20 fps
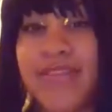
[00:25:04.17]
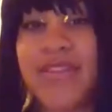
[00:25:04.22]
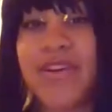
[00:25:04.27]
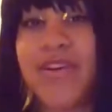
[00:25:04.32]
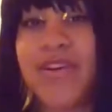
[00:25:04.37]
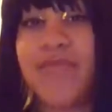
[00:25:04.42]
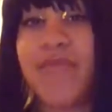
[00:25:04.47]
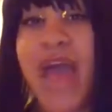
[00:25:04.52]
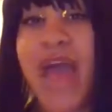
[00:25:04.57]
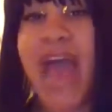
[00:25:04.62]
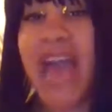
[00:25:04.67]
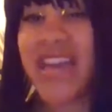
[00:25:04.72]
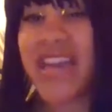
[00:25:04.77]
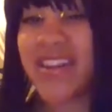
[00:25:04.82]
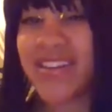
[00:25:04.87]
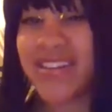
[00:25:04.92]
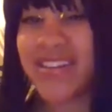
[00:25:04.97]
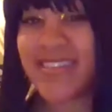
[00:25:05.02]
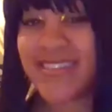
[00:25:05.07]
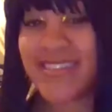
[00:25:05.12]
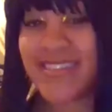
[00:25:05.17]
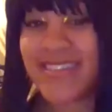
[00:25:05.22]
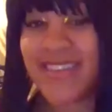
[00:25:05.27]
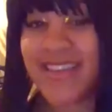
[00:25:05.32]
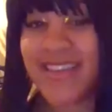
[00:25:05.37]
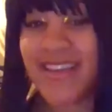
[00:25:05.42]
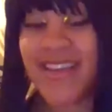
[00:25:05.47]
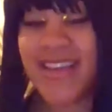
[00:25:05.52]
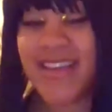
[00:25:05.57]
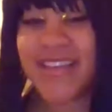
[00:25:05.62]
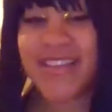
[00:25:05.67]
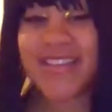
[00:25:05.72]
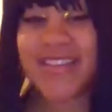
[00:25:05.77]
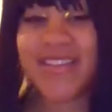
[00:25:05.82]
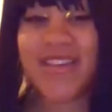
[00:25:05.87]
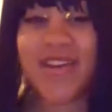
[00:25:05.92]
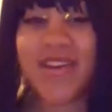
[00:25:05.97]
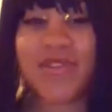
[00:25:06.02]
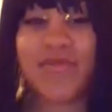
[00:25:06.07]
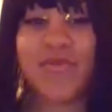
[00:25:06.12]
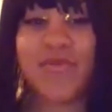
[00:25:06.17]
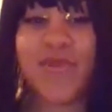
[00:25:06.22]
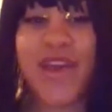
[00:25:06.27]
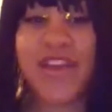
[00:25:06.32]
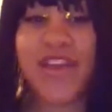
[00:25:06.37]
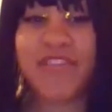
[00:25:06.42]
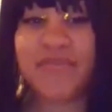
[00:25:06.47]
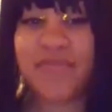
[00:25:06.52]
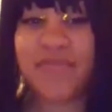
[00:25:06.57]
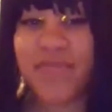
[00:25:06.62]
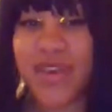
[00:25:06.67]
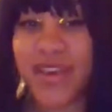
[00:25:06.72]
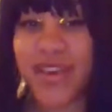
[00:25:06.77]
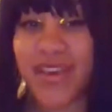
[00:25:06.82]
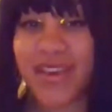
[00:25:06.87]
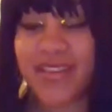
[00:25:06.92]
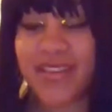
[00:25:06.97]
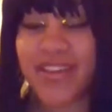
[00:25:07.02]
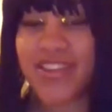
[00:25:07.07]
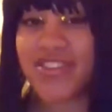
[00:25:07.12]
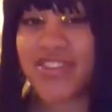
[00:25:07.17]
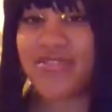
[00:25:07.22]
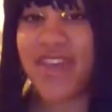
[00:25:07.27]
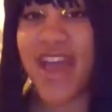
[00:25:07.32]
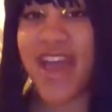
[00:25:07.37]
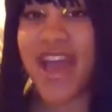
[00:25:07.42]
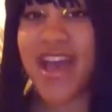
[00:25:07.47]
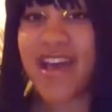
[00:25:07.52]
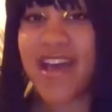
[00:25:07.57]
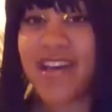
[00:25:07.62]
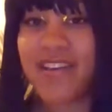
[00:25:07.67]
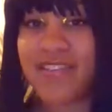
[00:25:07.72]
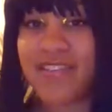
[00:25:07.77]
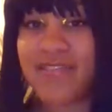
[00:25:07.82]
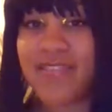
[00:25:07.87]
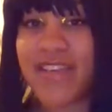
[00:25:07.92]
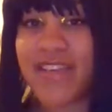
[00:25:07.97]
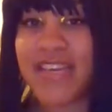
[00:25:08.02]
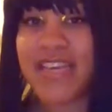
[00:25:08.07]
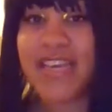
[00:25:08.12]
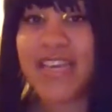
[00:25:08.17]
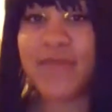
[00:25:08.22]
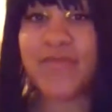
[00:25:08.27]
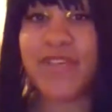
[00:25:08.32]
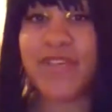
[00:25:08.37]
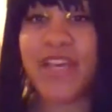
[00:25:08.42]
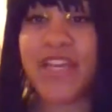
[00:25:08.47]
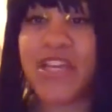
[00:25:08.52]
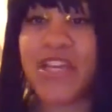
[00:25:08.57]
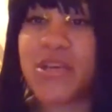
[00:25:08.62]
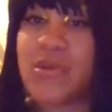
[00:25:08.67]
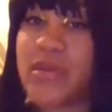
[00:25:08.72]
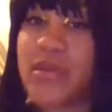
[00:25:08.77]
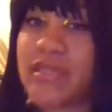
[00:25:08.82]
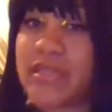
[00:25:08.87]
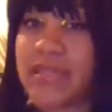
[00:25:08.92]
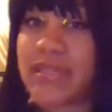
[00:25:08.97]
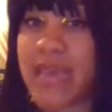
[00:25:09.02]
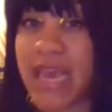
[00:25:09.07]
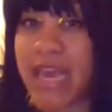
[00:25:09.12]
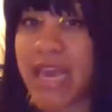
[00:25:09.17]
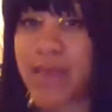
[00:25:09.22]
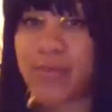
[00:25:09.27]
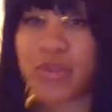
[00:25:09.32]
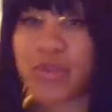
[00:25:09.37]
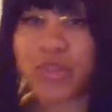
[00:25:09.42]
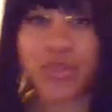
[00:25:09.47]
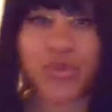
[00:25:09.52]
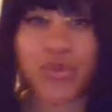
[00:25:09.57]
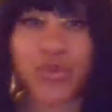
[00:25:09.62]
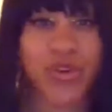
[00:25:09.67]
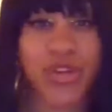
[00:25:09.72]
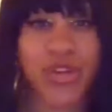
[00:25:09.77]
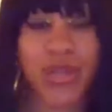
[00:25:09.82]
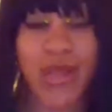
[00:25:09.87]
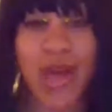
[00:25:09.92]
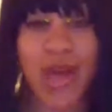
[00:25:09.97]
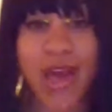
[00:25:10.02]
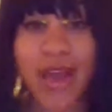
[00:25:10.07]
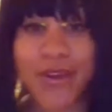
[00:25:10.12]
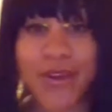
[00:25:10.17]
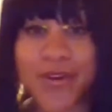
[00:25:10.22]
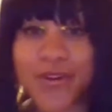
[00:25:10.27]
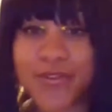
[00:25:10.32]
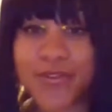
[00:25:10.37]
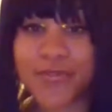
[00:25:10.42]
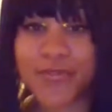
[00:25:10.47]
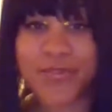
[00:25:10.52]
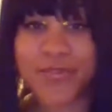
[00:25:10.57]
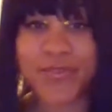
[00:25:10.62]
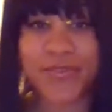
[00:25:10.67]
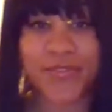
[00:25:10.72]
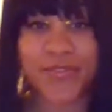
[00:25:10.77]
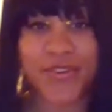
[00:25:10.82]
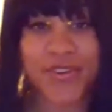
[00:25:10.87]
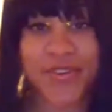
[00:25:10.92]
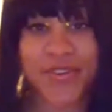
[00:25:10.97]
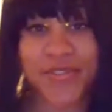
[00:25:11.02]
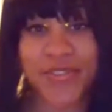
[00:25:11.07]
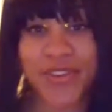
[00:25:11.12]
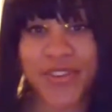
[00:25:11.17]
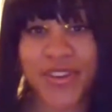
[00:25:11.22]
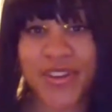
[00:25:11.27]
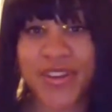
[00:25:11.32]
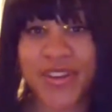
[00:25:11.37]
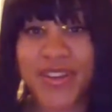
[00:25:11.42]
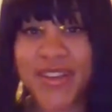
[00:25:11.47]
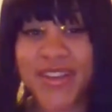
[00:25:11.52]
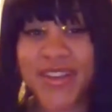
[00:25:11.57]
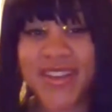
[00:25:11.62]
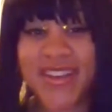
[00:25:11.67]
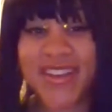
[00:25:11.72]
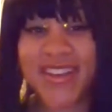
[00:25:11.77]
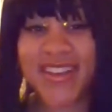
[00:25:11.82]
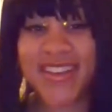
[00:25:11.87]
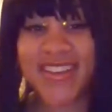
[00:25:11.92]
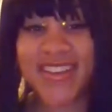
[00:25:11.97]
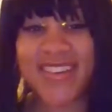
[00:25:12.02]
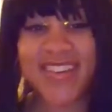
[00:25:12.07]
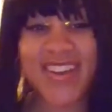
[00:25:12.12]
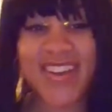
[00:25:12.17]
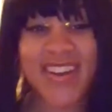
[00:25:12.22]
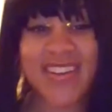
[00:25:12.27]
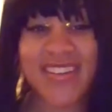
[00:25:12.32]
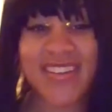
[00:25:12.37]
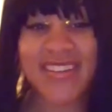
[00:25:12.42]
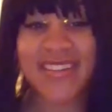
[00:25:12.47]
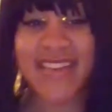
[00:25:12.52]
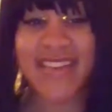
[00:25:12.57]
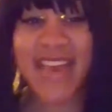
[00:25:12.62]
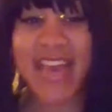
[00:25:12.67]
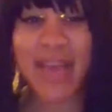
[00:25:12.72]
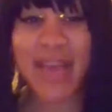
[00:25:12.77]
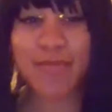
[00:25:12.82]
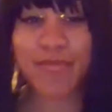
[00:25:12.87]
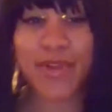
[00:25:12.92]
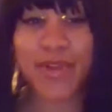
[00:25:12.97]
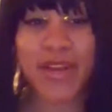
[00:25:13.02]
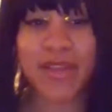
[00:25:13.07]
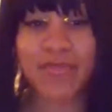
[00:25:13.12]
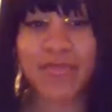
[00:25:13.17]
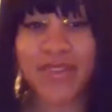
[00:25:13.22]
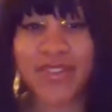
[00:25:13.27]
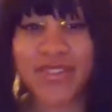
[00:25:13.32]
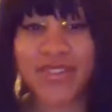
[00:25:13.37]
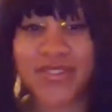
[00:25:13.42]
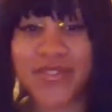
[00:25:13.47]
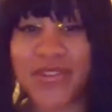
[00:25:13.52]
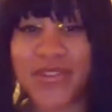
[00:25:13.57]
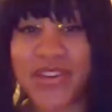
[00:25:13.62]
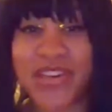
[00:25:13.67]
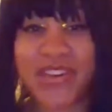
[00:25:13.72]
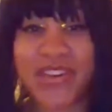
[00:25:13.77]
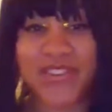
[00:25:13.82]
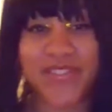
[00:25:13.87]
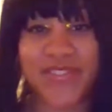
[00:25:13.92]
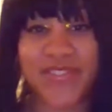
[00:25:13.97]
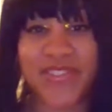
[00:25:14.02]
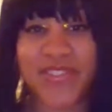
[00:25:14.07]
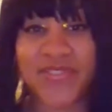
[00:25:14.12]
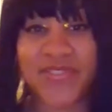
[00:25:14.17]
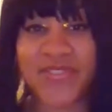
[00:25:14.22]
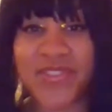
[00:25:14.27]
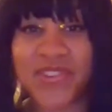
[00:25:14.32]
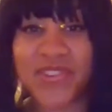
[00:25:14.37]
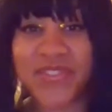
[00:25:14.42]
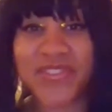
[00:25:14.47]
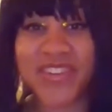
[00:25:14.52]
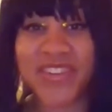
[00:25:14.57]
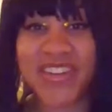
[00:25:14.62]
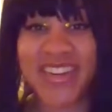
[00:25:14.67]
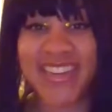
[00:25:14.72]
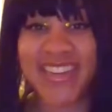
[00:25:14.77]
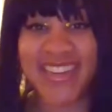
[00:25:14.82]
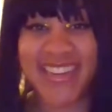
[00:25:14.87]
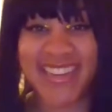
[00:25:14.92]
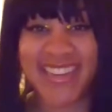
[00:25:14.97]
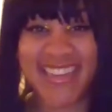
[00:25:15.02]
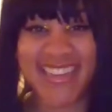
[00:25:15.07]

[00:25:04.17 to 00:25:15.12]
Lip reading: the certain patterns, the certain way of being that you have that keeps getting you the same storyline over and over and over. You're hearing the same Brady Bunch story over and over and over.